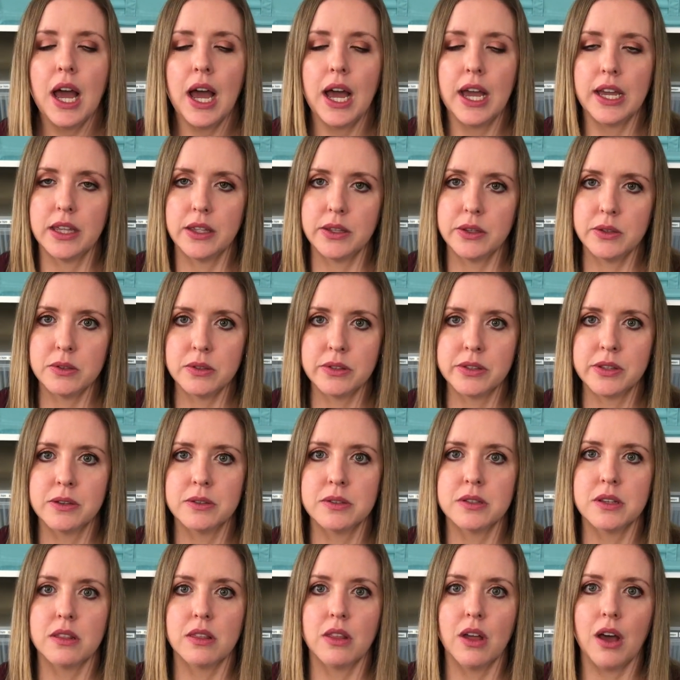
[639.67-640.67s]
I use
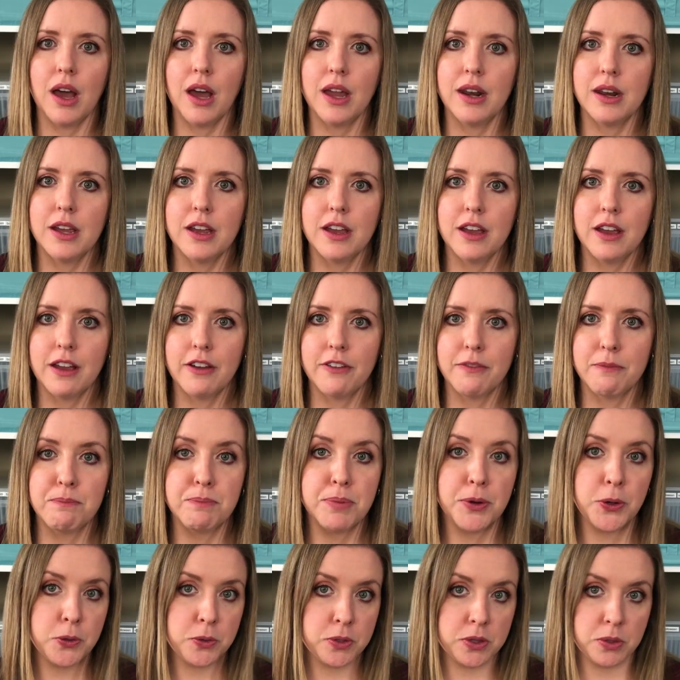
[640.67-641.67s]
those a lot
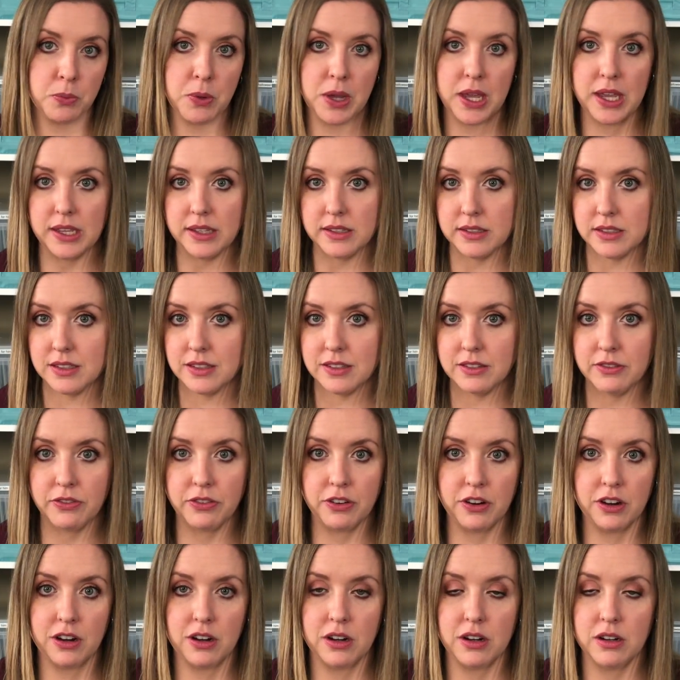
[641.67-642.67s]
both ways
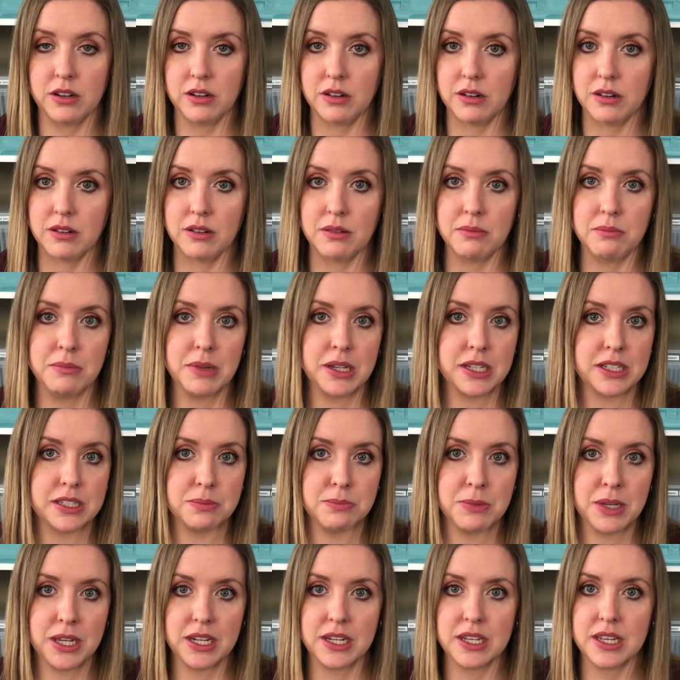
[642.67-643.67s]
for mixed
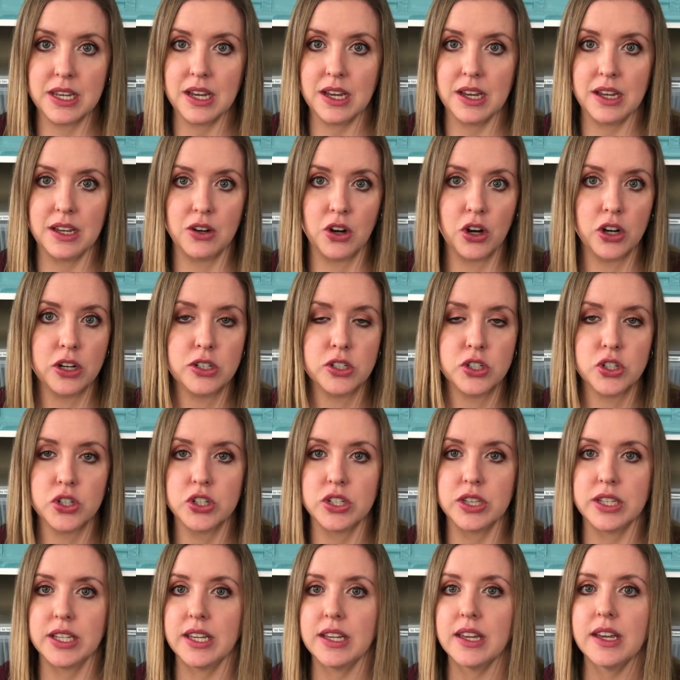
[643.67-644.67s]
media and art
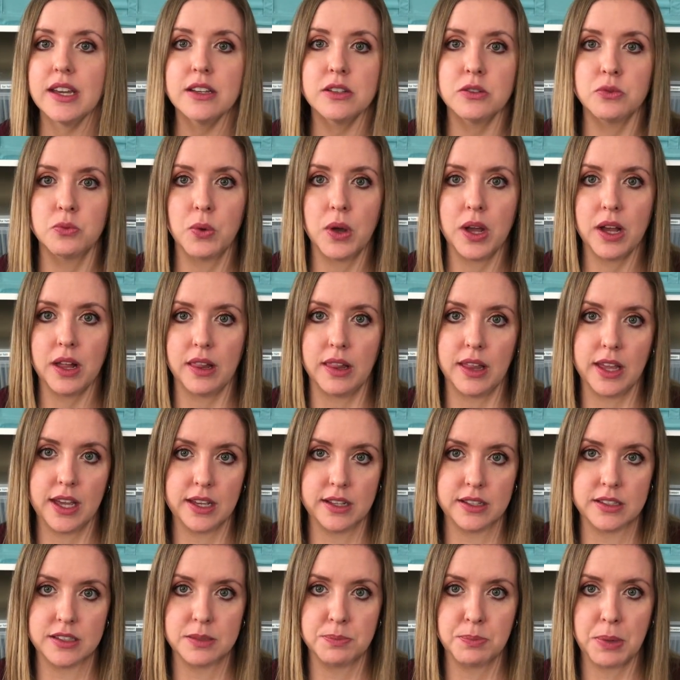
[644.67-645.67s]
journaling as well
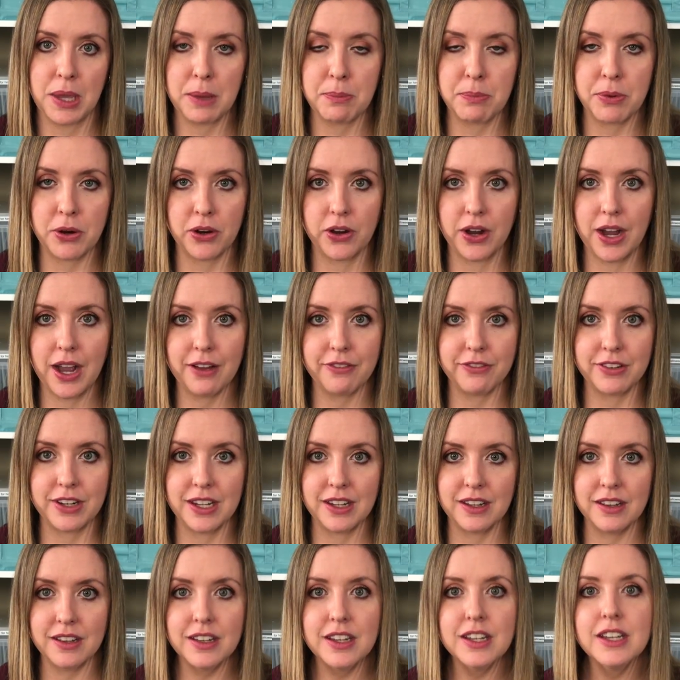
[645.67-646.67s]
as paper
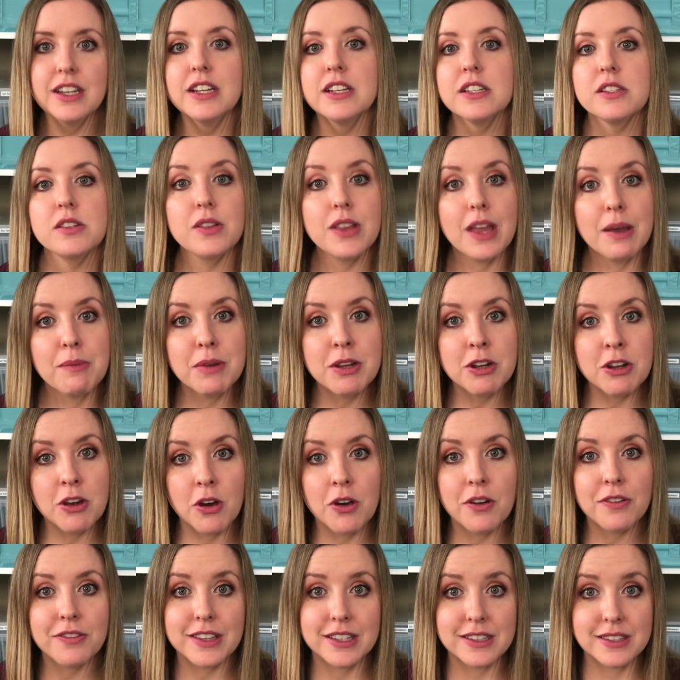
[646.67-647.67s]
crafting. So let me
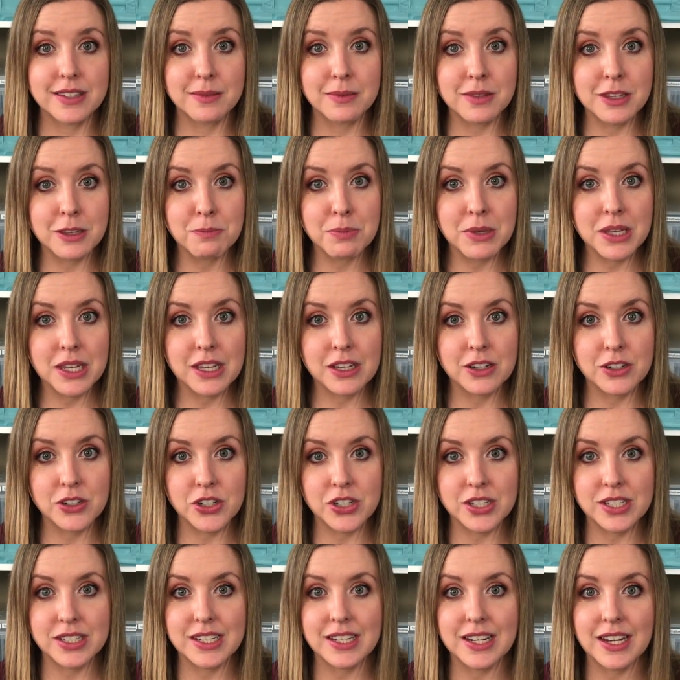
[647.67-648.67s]
know if that's something you'd be
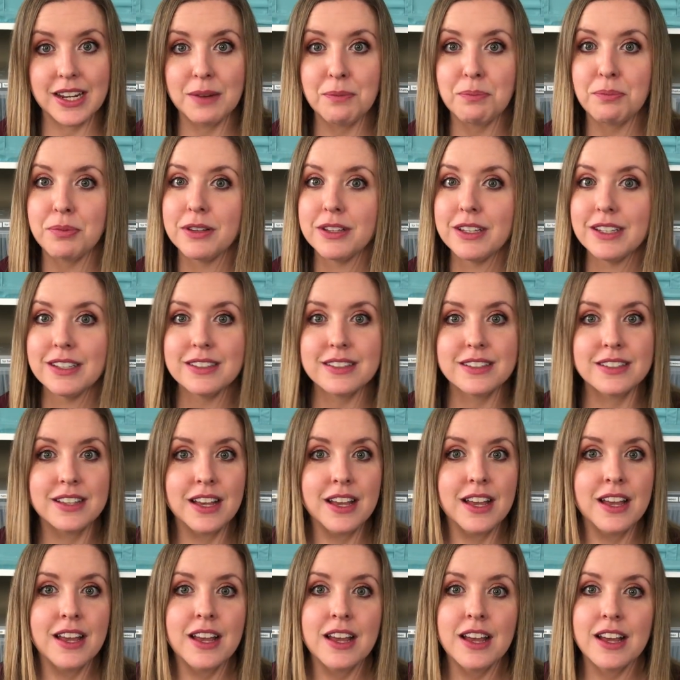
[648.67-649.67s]
interested in. Please
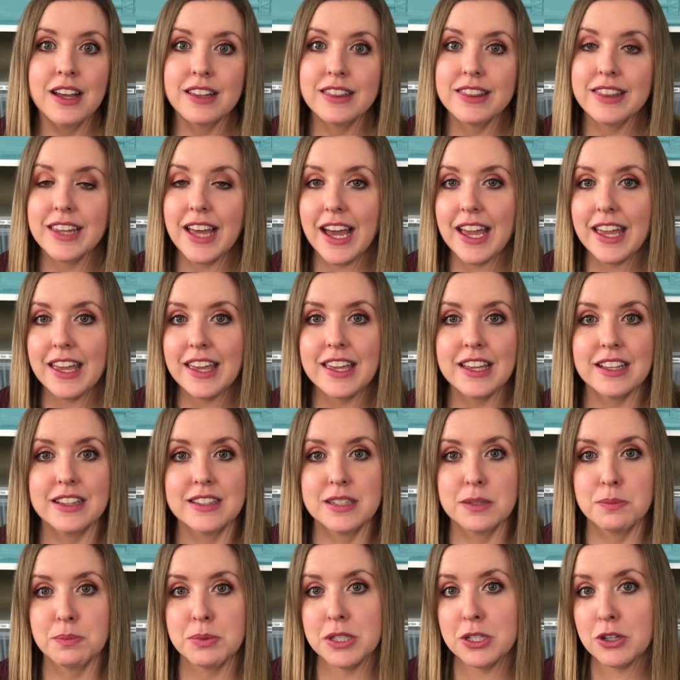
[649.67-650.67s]
like and
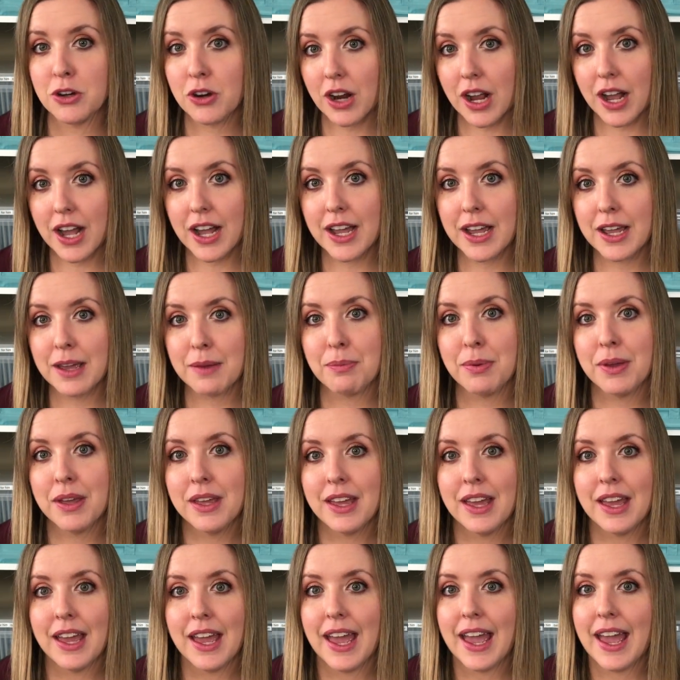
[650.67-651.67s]
subscribe
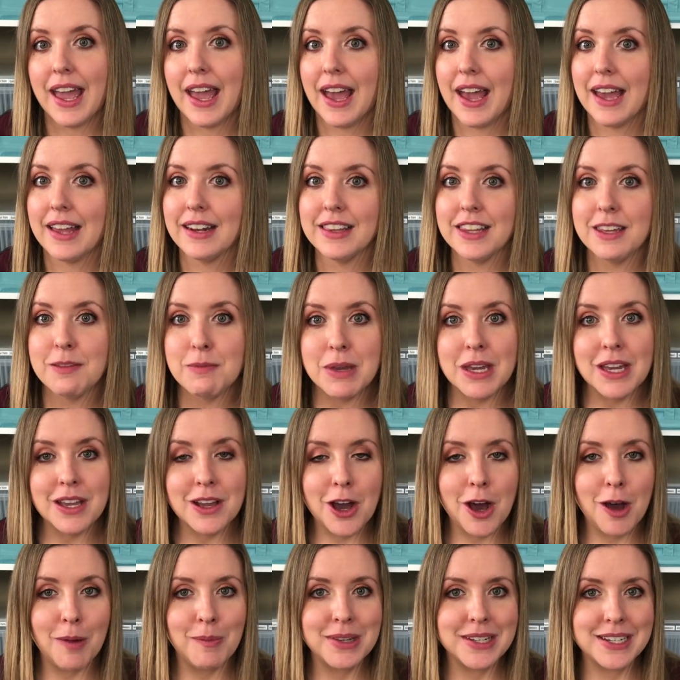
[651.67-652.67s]
and leave me a
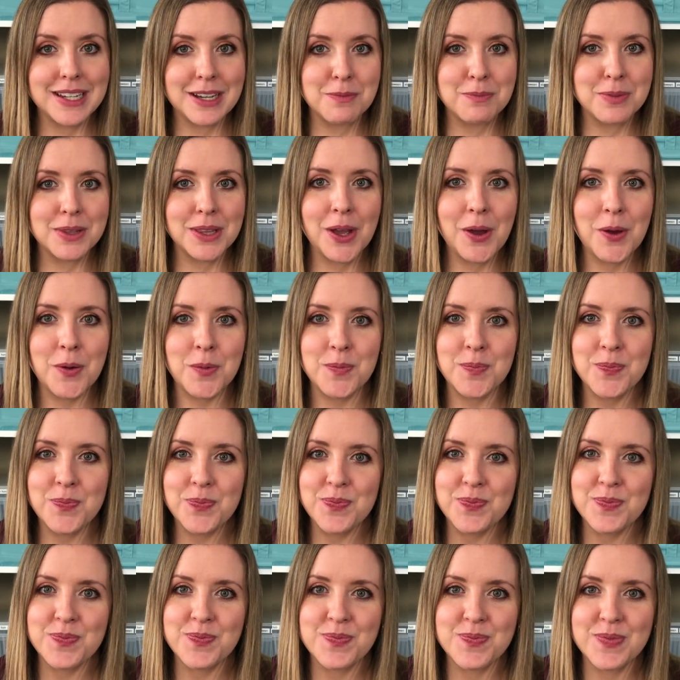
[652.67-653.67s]
comment down below.
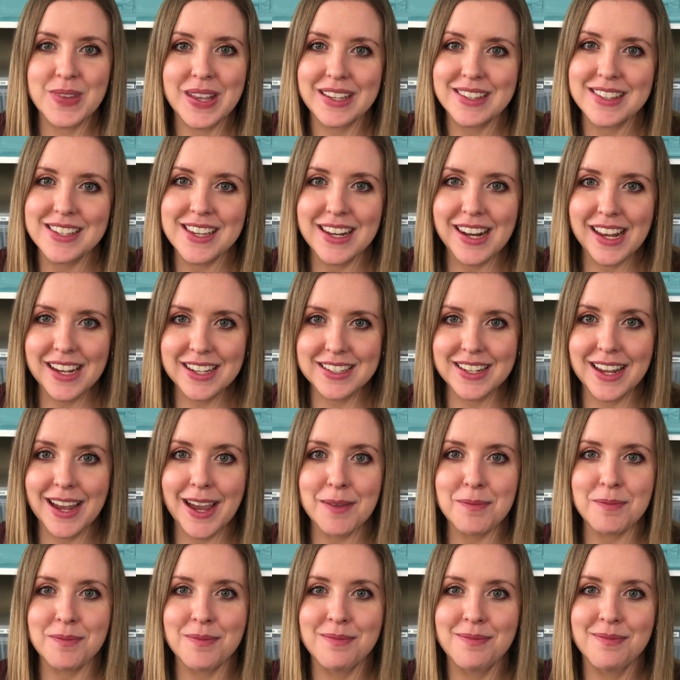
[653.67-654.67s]
See you next
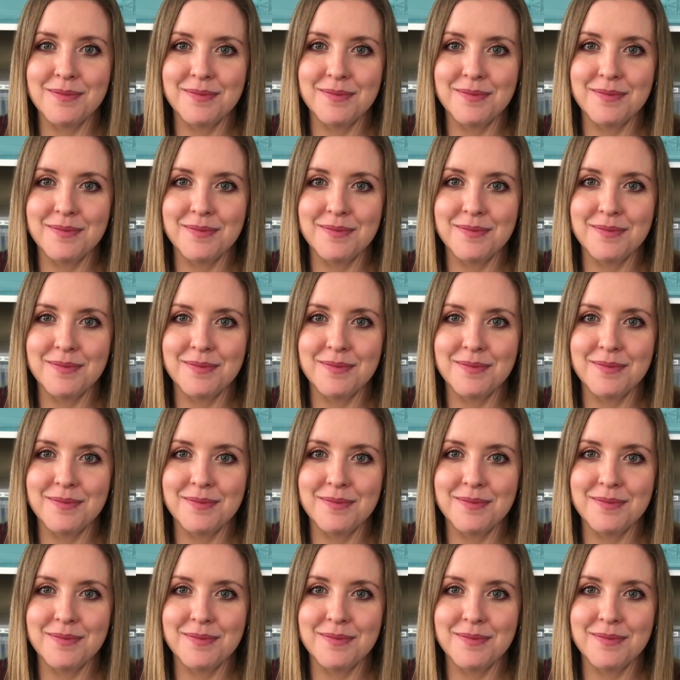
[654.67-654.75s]
time.